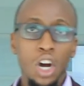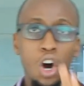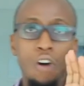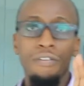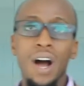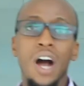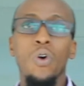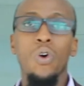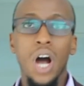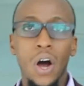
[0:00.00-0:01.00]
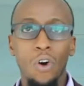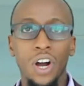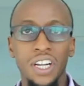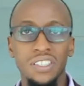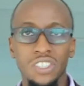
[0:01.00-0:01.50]
of how our
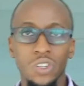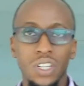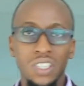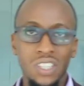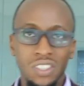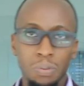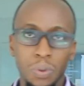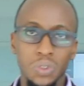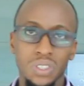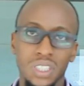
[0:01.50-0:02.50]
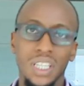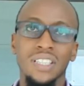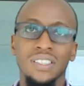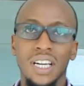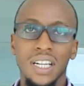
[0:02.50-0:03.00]
organization is exposed
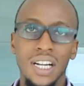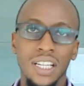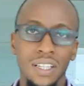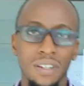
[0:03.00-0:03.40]
externally.